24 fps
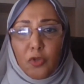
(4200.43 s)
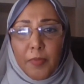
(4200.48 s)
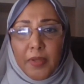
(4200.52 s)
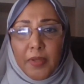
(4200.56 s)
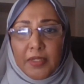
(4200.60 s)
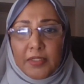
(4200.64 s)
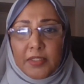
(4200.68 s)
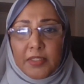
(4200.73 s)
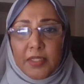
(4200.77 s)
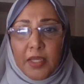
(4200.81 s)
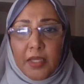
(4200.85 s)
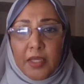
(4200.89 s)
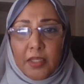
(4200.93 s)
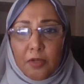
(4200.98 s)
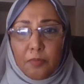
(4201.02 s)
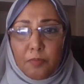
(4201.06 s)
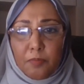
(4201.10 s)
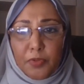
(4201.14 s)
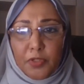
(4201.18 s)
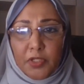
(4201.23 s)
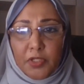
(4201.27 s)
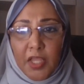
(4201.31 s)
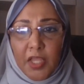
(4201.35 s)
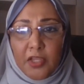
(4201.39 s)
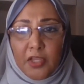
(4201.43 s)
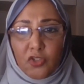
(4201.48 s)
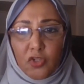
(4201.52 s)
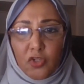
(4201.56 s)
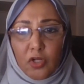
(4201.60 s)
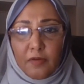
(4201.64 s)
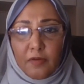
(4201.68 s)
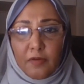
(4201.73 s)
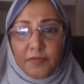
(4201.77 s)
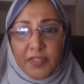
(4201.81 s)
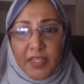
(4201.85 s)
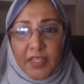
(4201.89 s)
the humanitarian
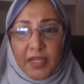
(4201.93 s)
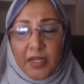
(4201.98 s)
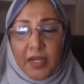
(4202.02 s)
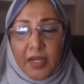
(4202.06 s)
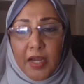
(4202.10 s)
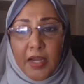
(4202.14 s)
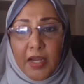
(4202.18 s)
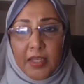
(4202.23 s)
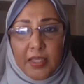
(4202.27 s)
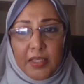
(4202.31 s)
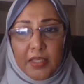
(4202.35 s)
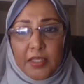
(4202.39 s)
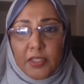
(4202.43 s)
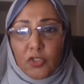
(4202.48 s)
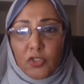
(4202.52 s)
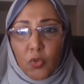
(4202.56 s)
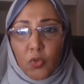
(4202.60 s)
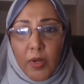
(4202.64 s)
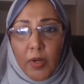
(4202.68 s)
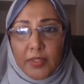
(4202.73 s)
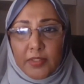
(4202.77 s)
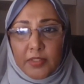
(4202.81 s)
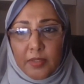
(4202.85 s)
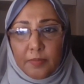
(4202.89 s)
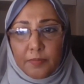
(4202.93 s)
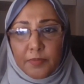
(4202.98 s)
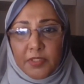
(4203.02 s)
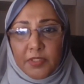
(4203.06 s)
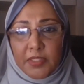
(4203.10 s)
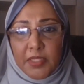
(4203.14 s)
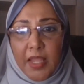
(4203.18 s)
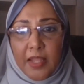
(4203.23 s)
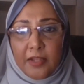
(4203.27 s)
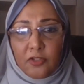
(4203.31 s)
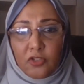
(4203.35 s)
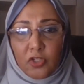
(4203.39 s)
potential of zakah is quite
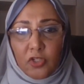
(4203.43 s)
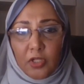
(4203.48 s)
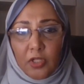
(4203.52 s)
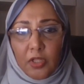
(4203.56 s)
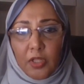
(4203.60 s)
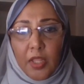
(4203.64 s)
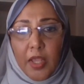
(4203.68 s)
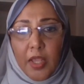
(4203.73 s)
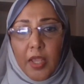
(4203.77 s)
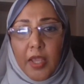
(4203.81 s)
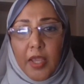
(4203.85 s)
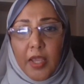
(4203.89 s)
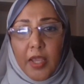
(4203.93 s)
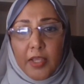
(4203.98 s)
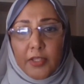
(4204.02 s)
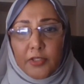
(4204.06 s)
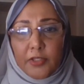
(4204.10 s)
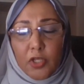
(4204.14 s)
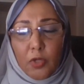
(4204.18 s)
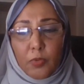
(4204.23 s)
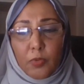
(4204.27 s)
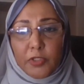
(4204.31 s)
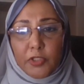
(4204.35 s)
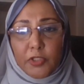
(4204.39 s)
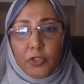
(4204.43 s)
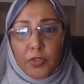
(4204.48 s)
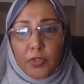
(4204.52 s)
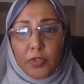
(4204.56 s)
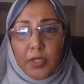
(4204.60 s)
substantial. And so